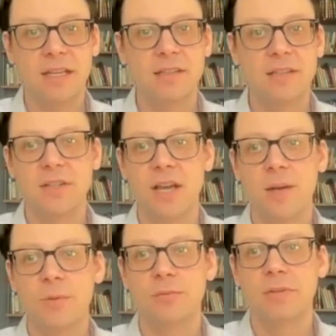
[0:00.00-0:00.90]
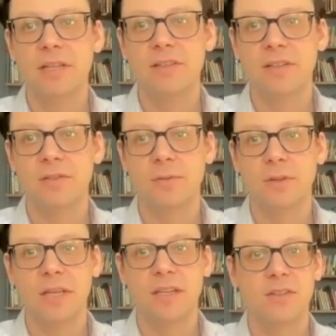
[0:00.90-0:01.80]
And there's a couple reasons for
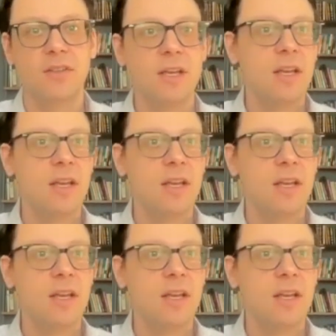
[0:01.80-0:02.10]
this.